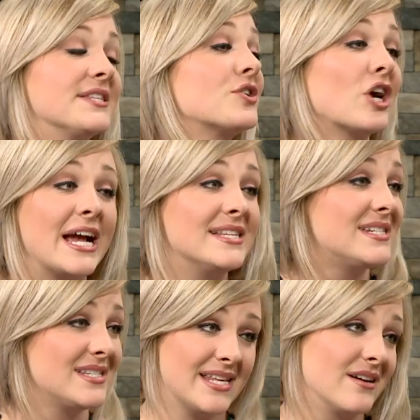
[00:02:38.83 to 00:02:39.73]
it's
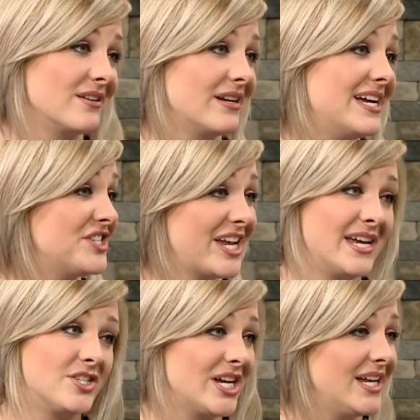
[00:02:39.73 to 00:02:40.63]
Christ centered
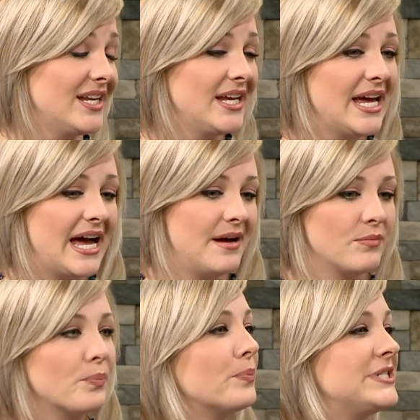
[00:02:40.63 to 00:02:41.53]
education,
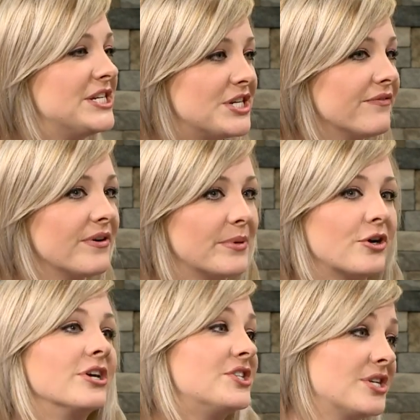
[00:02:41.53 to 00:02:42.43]
um, teaching from a
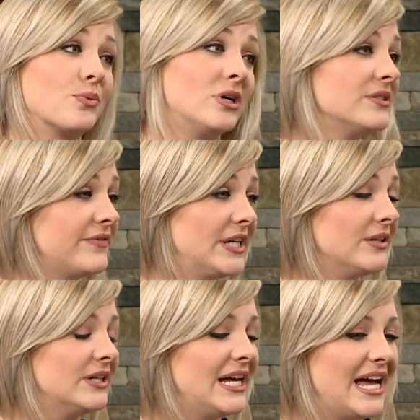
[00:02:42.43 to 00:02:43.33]
Christian worldview.